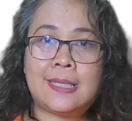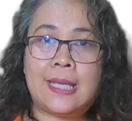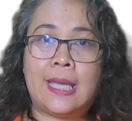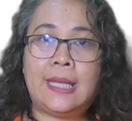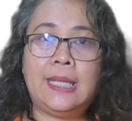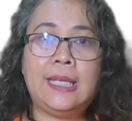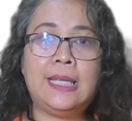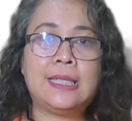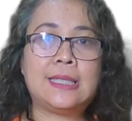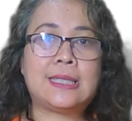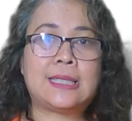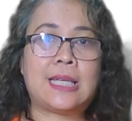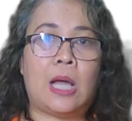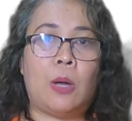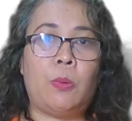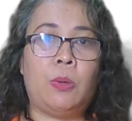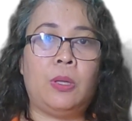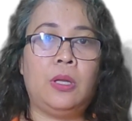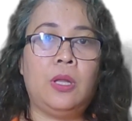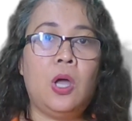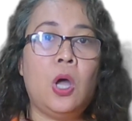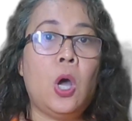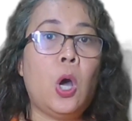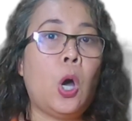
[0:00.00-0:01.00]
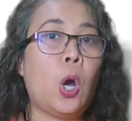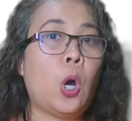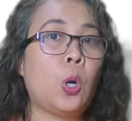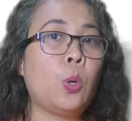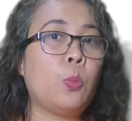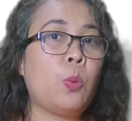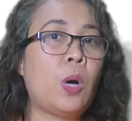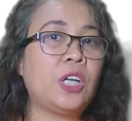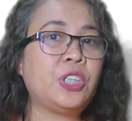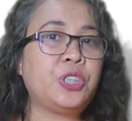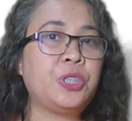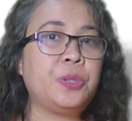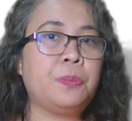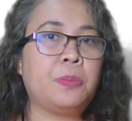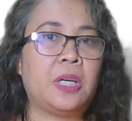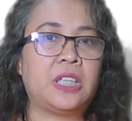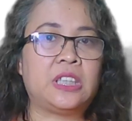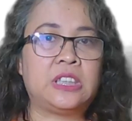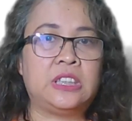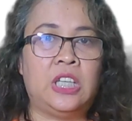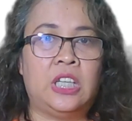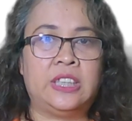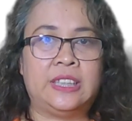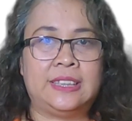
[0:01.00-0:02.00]
setting a towel or water
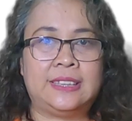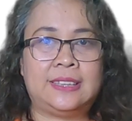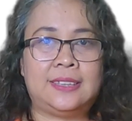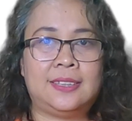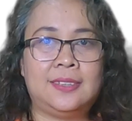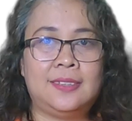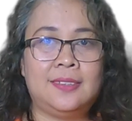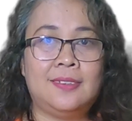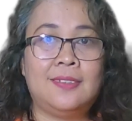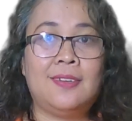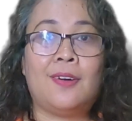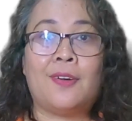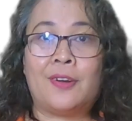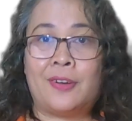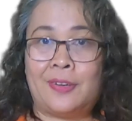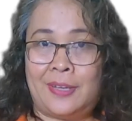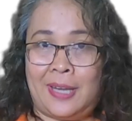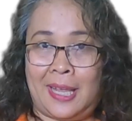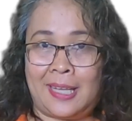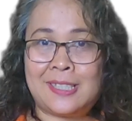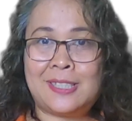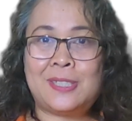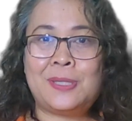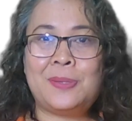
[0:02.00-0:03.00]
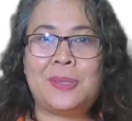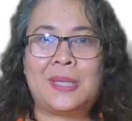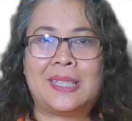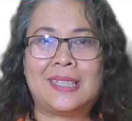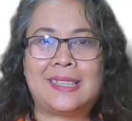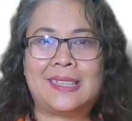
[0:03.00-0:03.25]
bottle on it or next to